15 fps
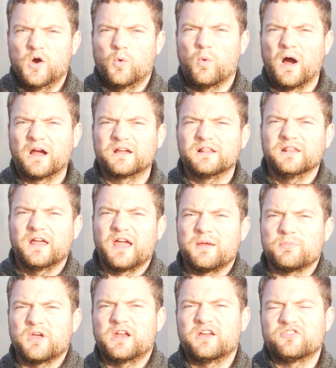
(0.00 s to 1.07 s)
One
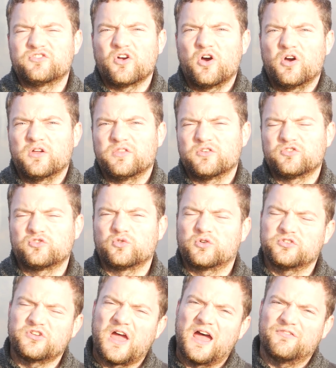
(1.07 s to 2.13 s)
claim that I saw in the
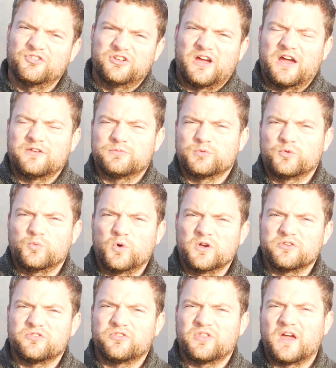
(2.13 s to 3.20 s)
store's advertisement
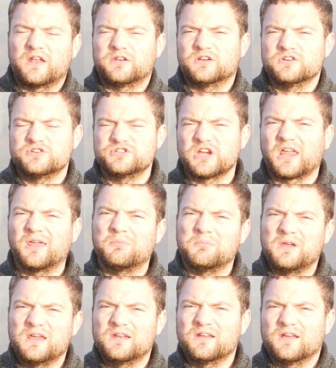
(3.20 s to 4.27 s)
was that chicken
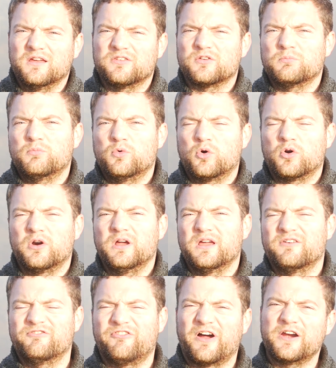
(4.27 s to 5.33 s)
meat is a more
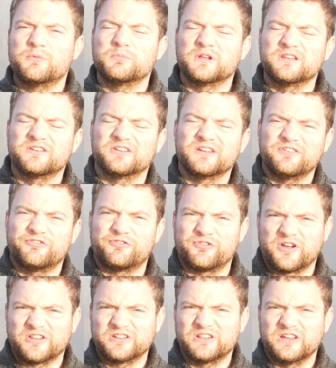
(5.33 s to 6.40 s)
environmentally
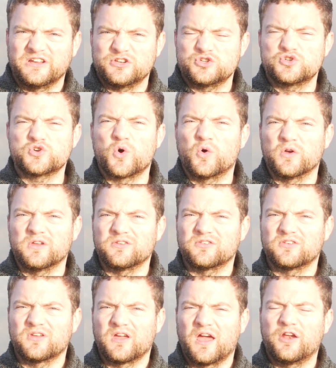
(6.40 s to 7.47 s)
friendly
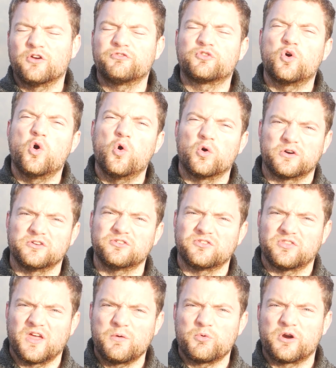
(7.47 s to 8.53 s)
choice. And of course,
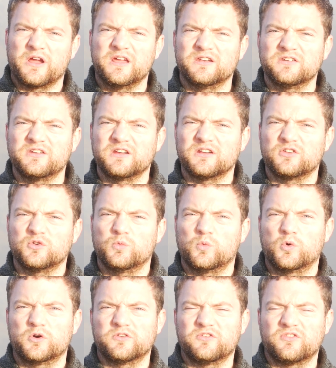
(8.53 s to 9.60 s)
they were hinting
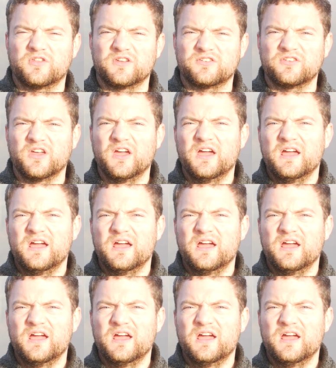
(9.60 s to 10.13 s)
towards this